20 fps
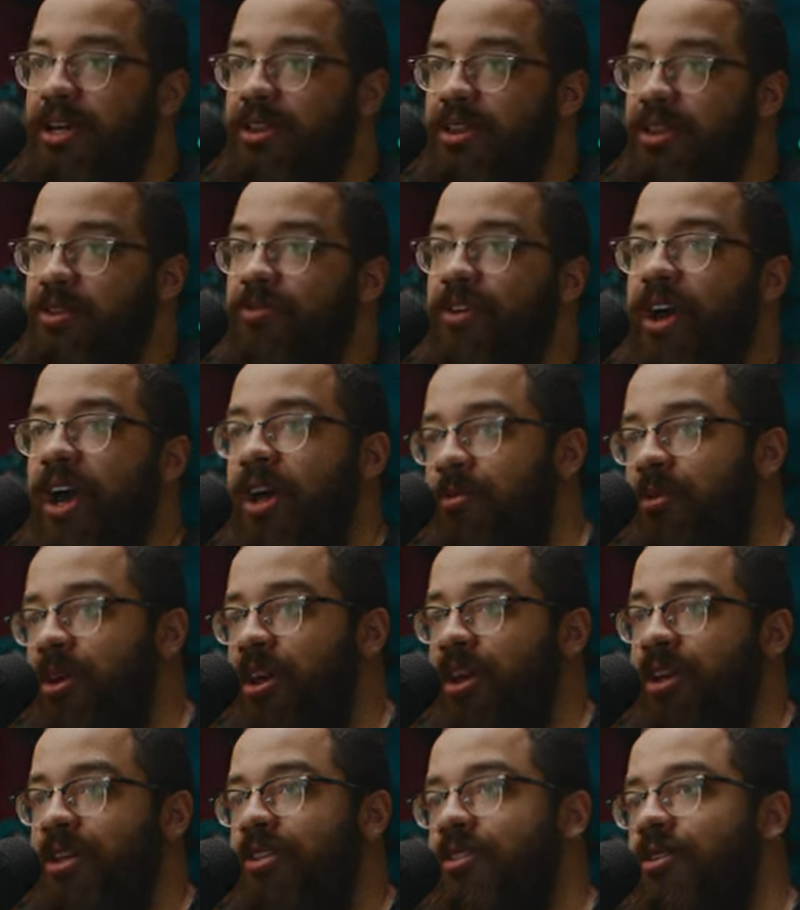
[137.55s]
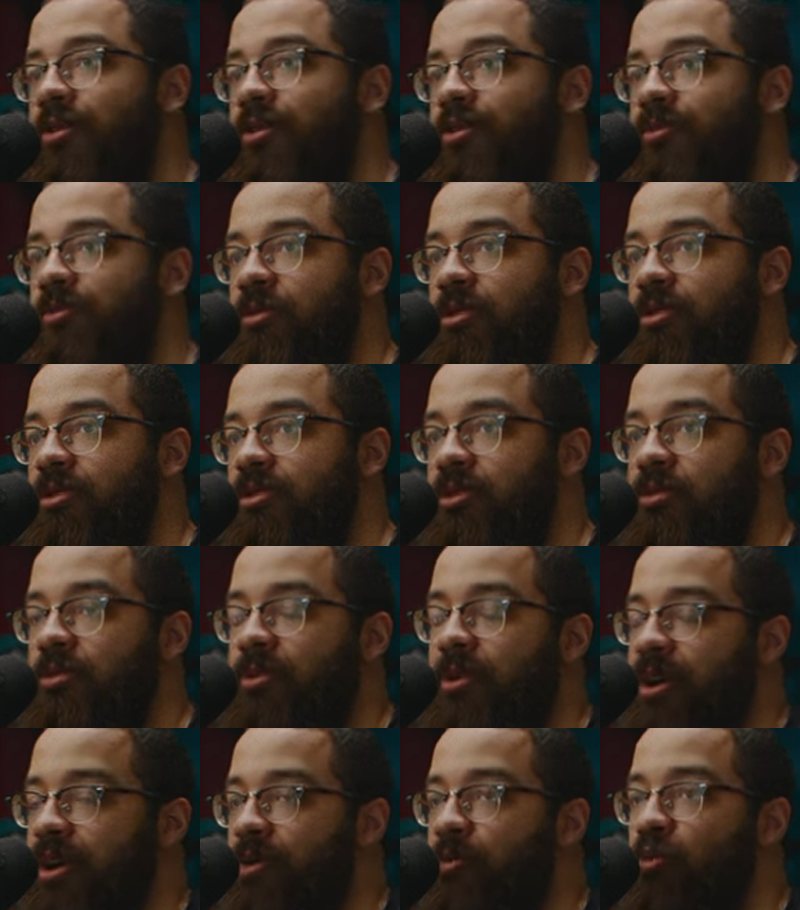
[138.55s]
and the vibe that he's going for, so
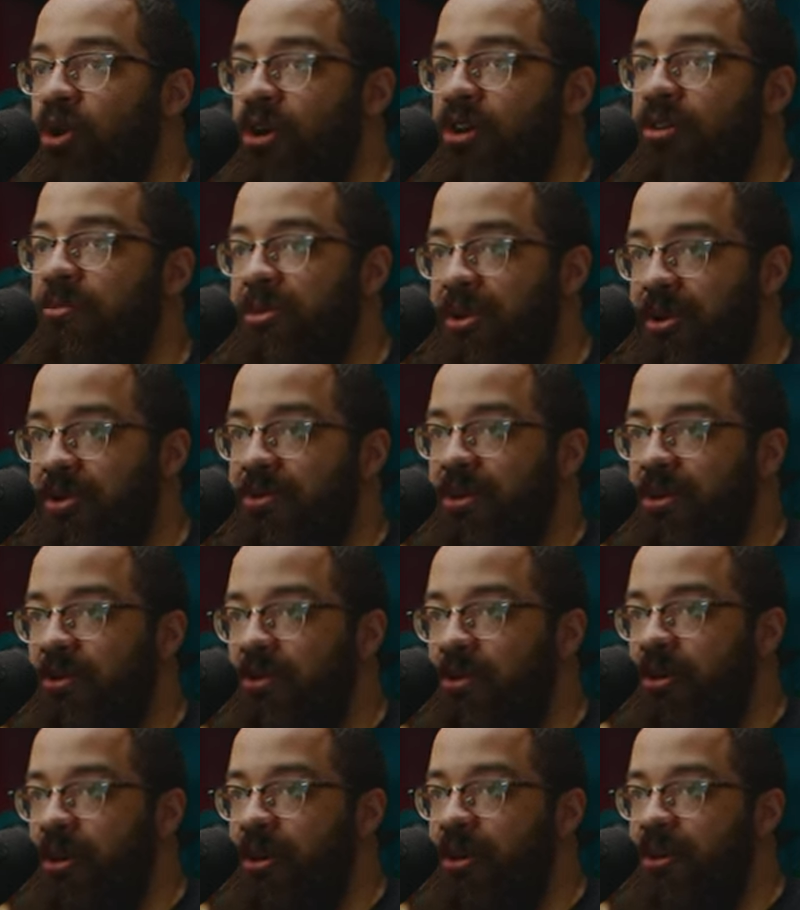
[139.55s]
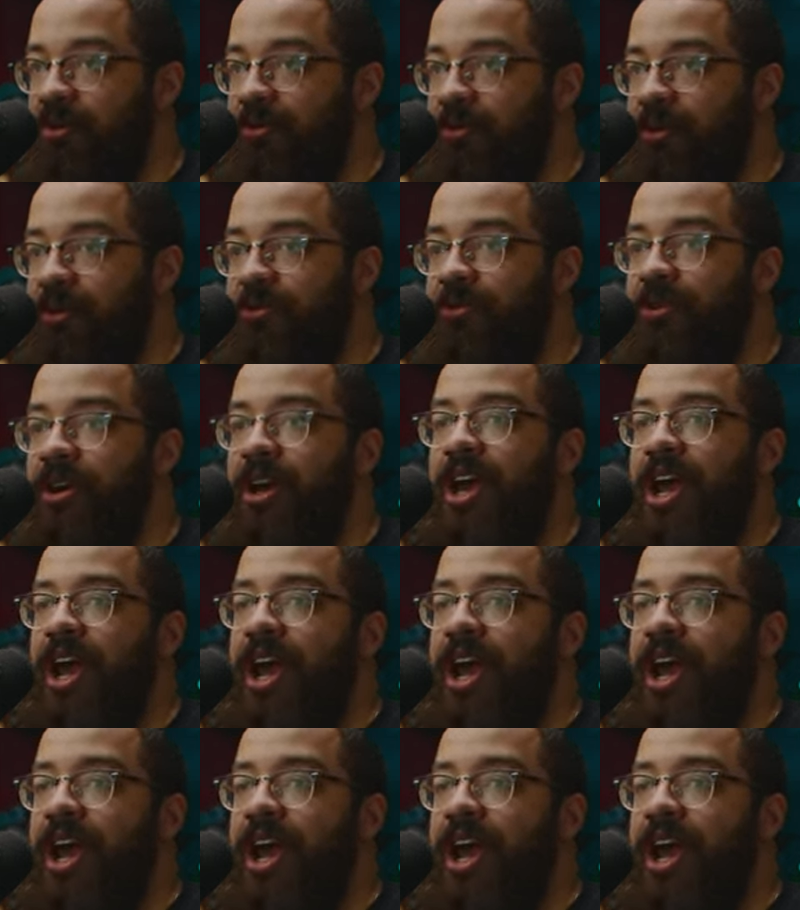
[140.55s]
what we're going to build the look off of,